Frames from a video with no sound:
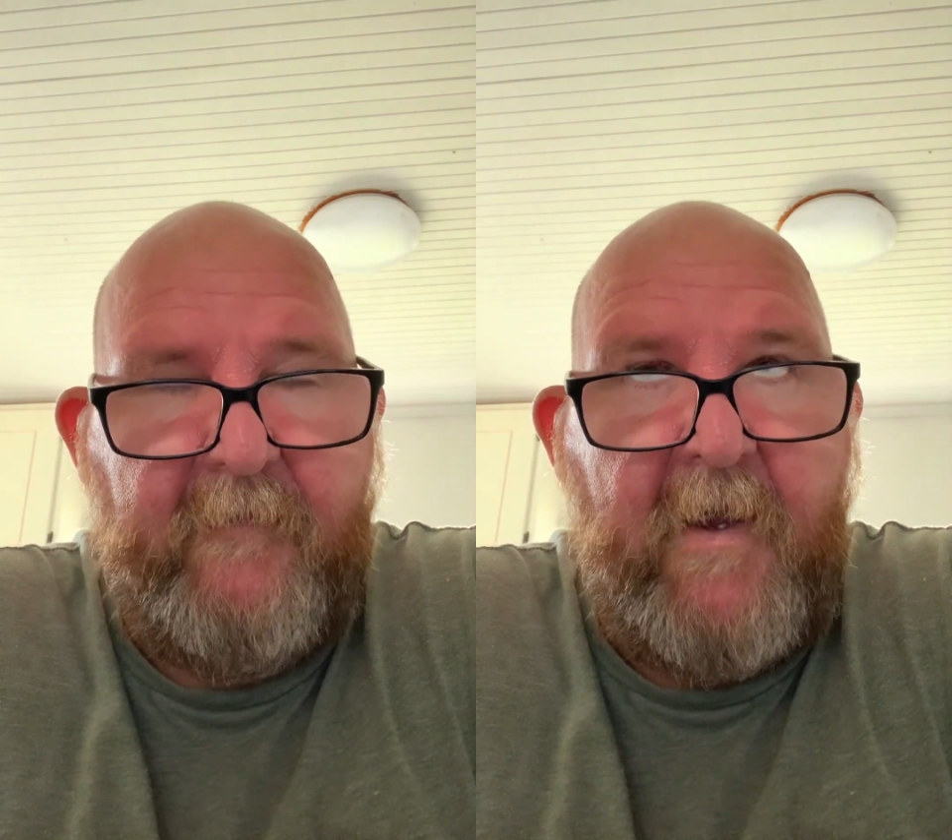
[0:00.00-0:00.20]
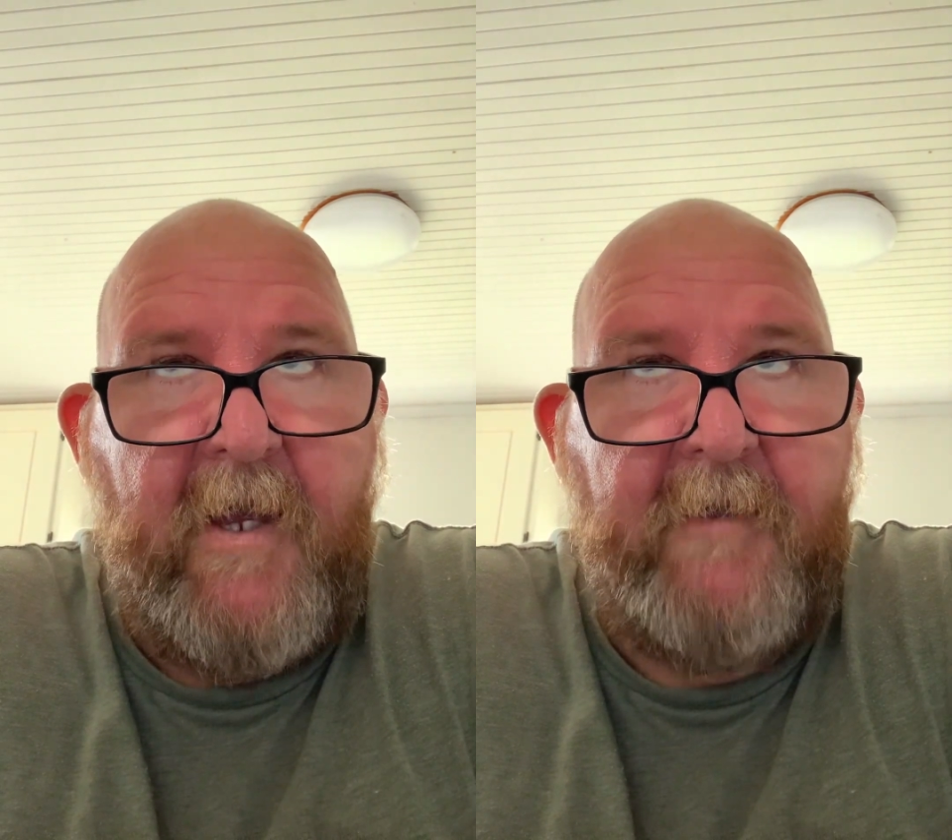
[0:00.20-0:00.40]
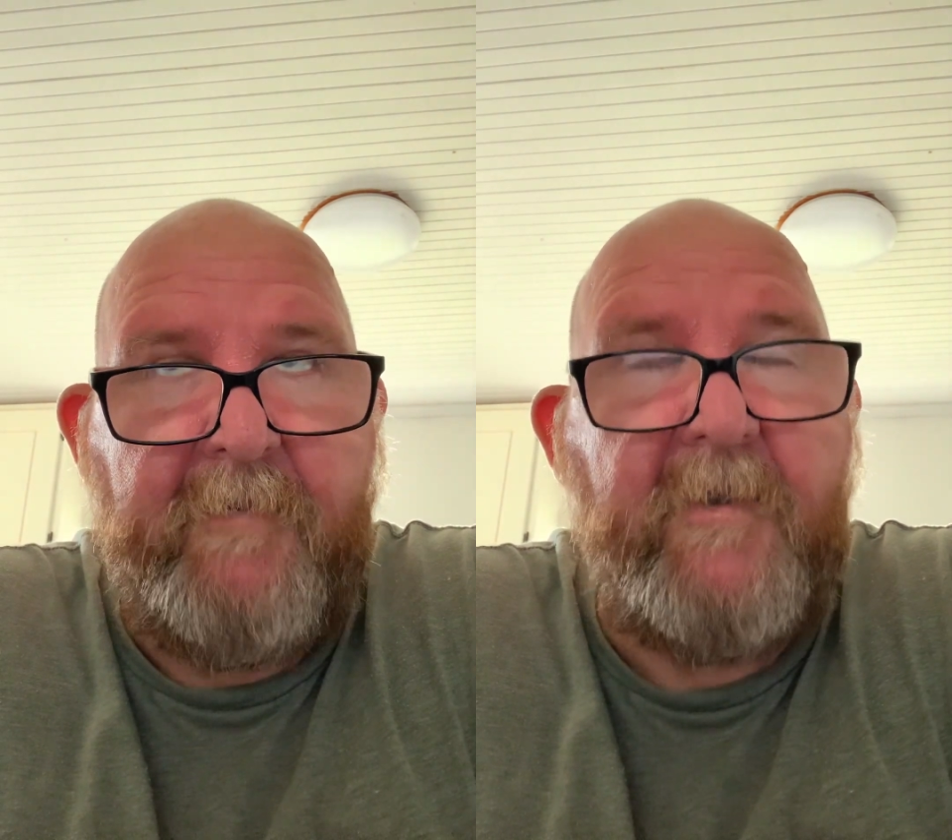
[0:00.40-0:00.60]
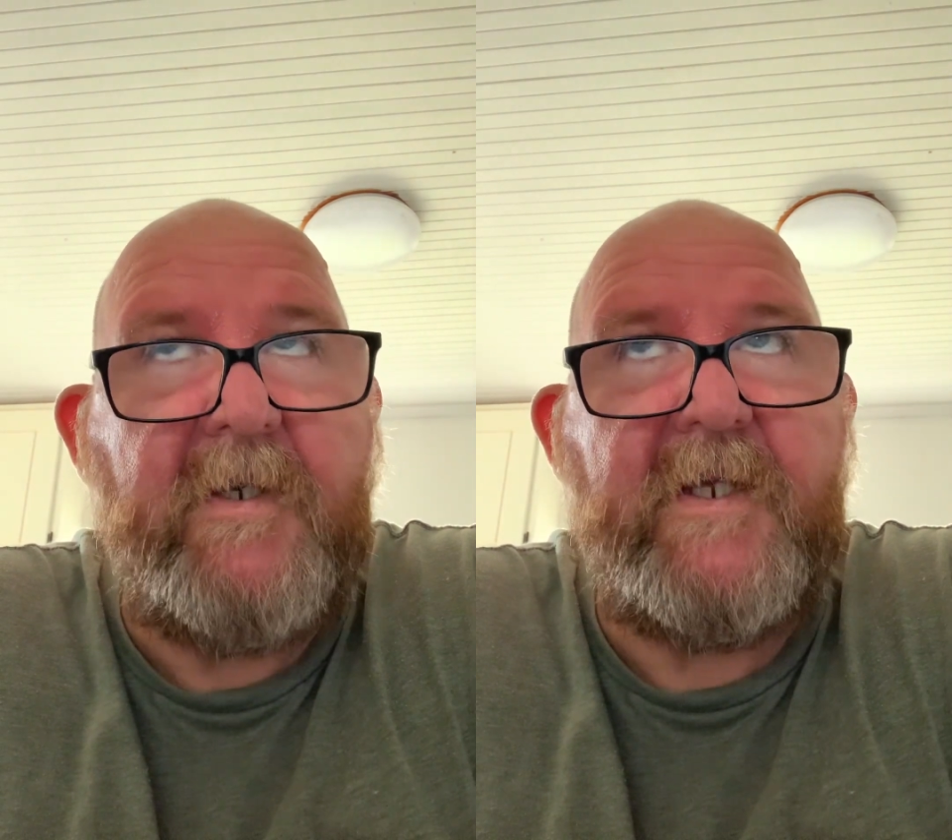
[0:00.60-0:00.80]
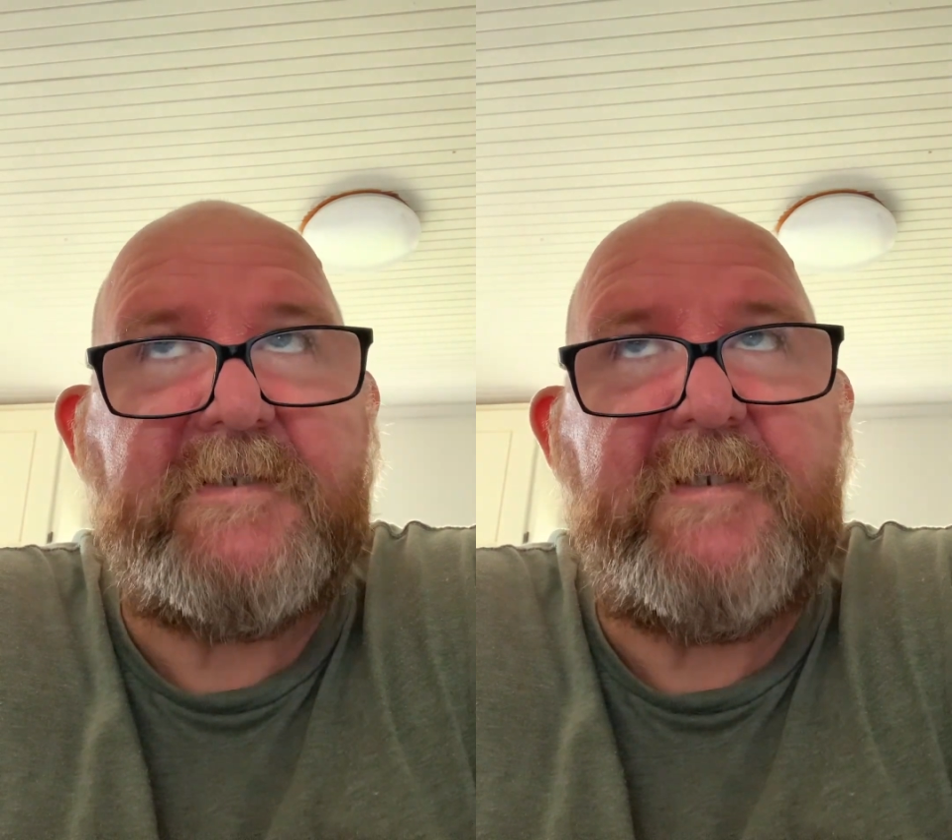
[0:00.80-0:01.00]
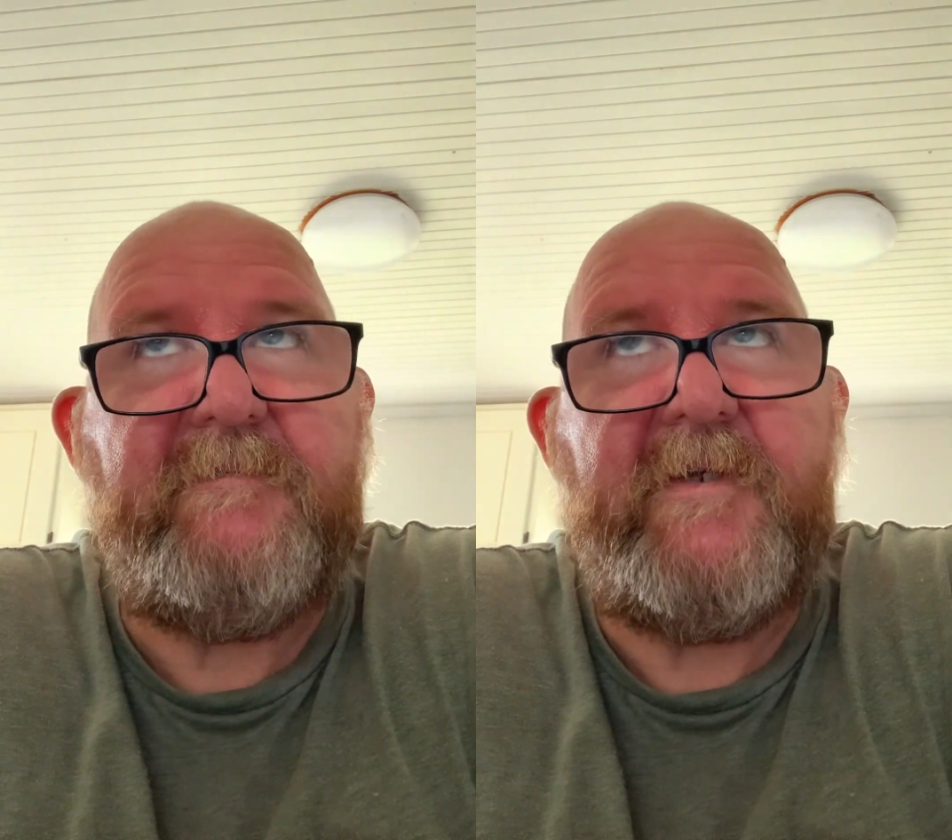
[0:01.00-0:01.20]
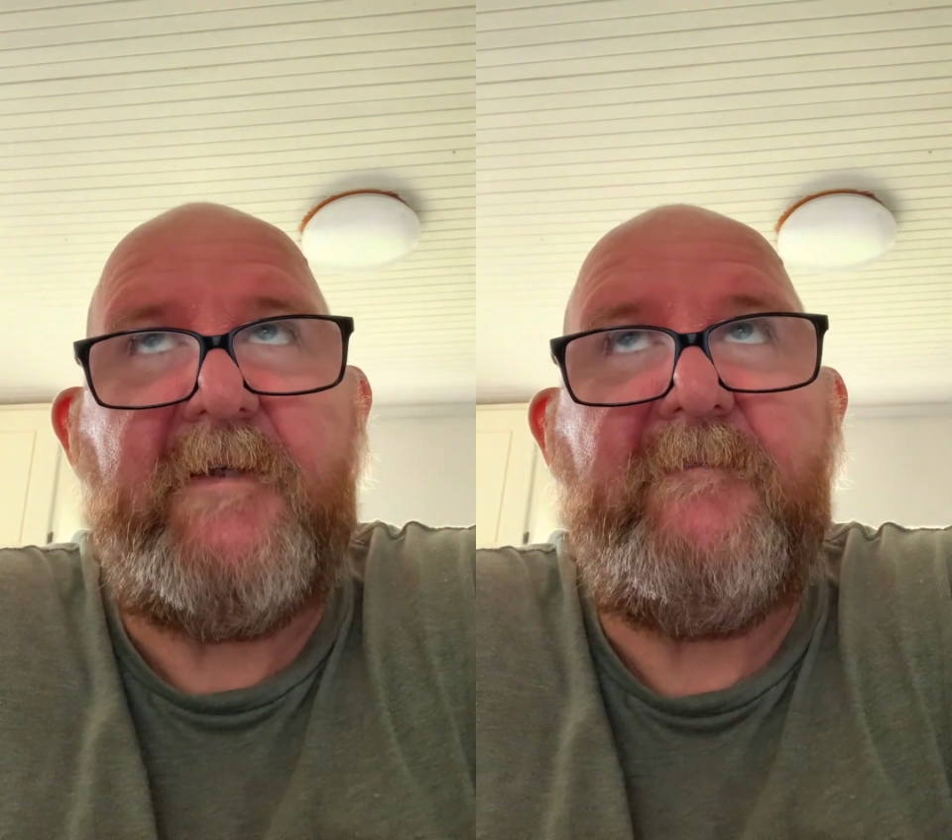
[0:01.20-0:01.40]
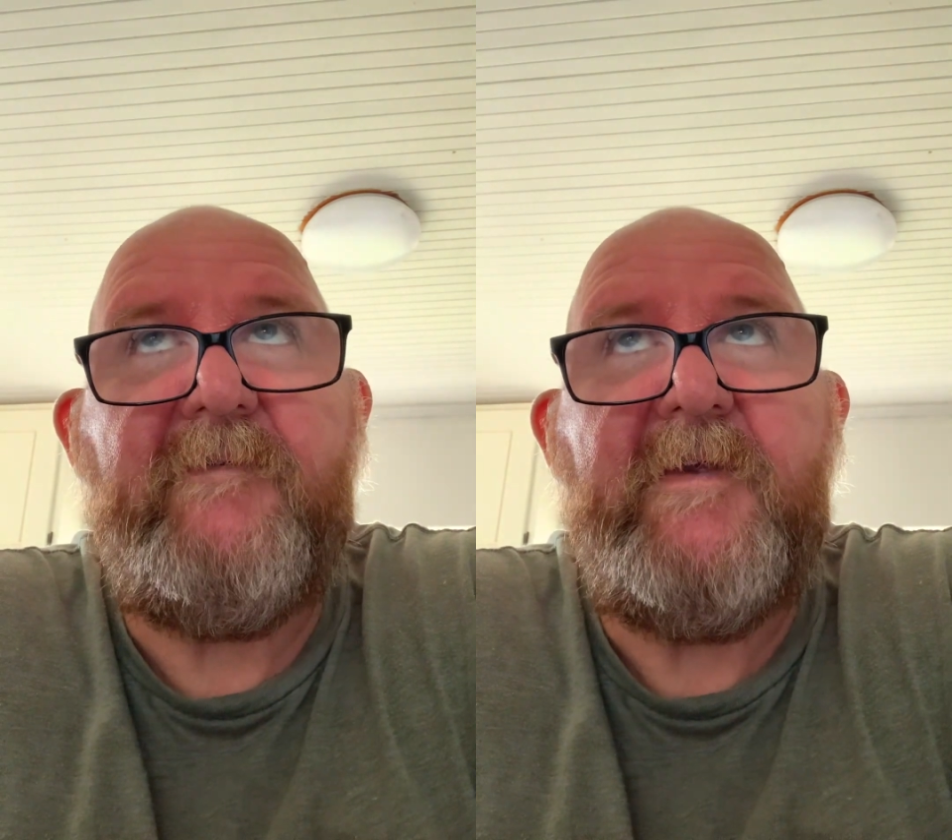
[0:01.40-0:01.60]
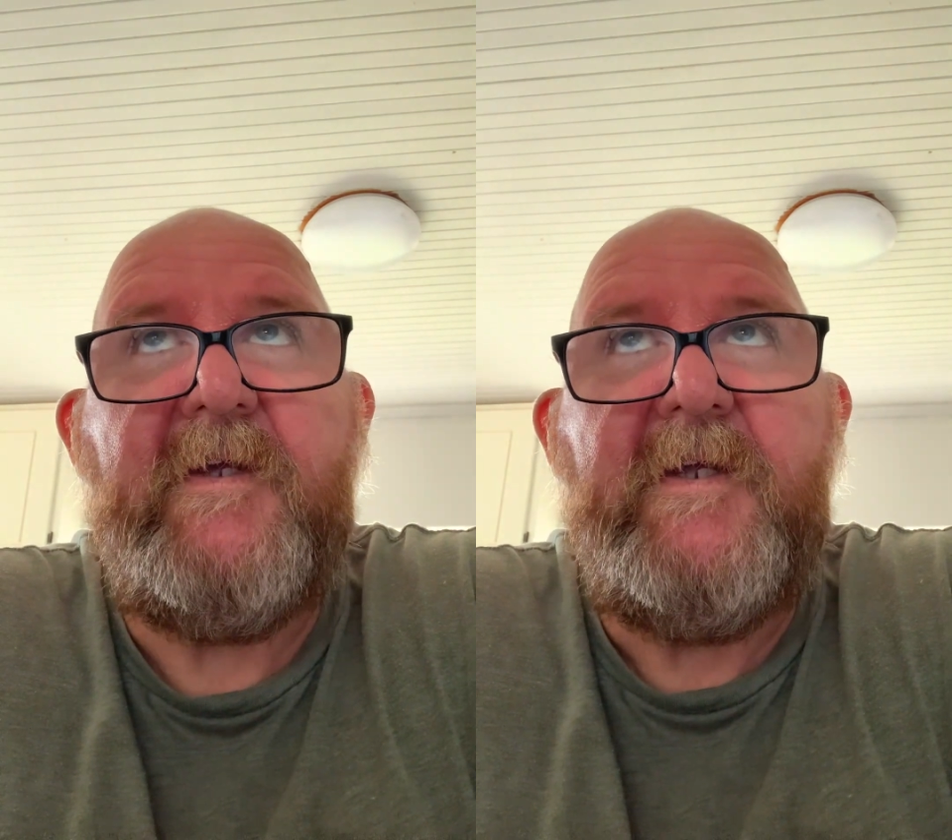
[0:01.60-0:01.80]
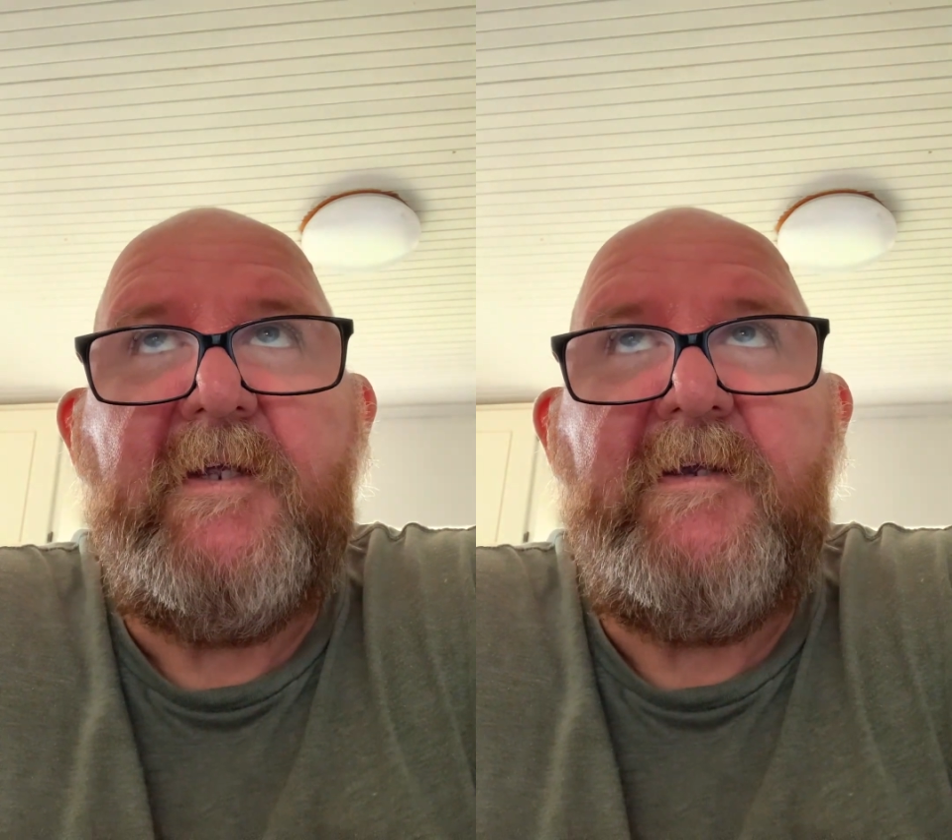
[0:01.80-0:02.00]
hypoglycemia.
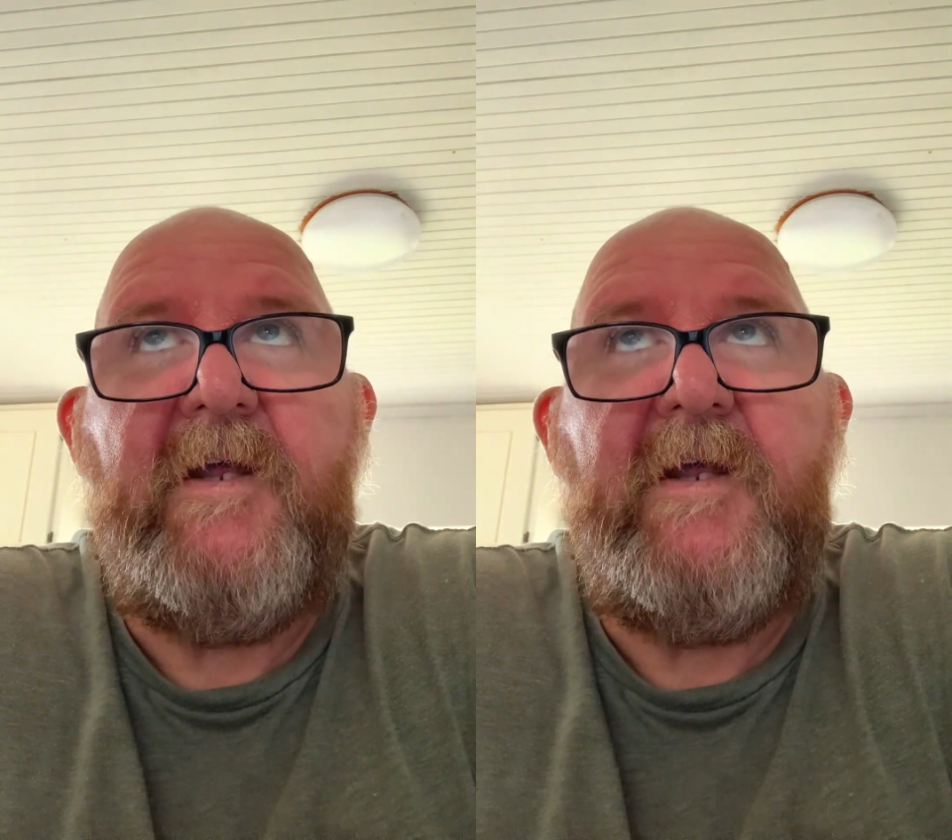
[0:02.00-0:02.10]
Now,